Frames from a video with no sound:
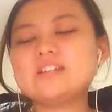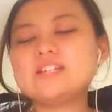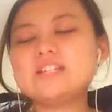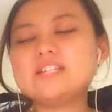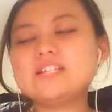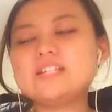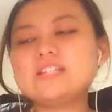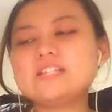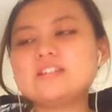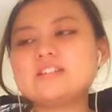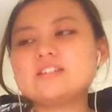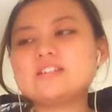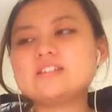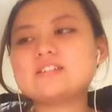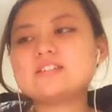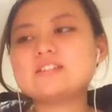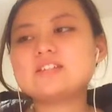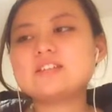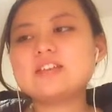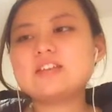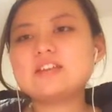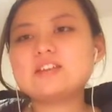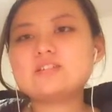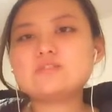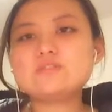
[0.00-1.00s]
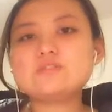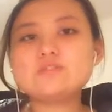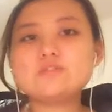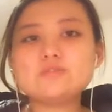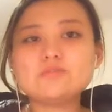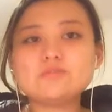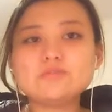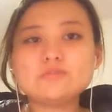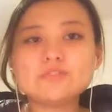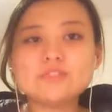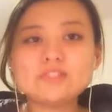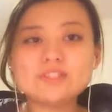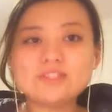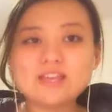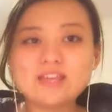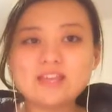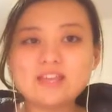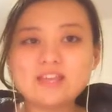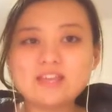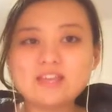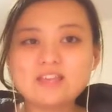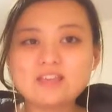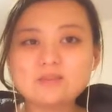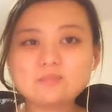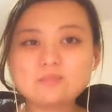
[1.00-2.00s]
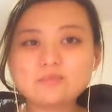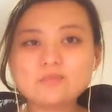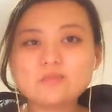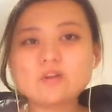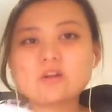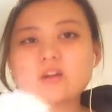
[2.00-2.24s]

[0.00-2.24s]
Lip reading: didn't get to say